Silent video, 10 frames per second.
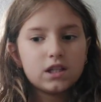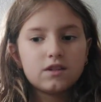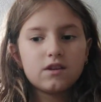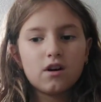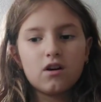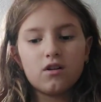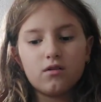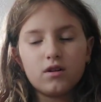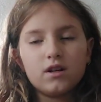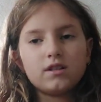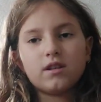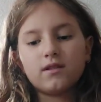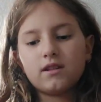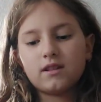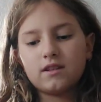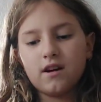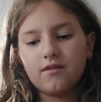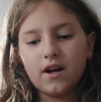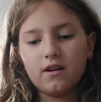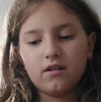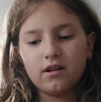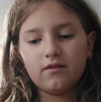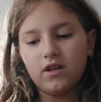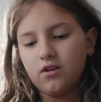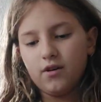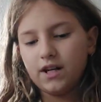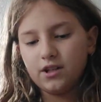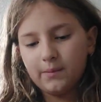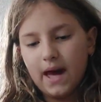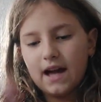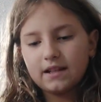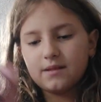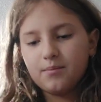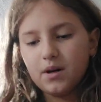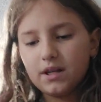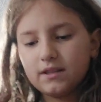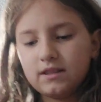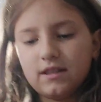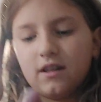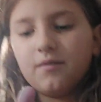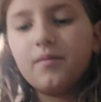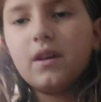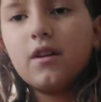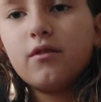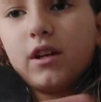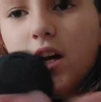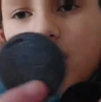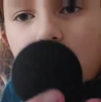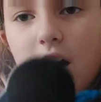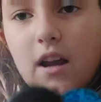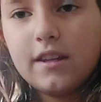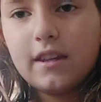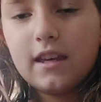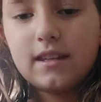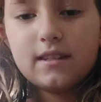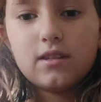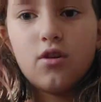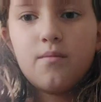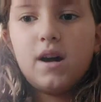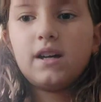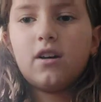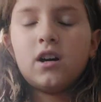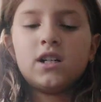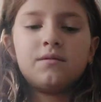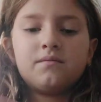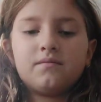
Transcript: So, some of this stuff, I don't even know why she packed. But still, we got a lot of this. Oh my god.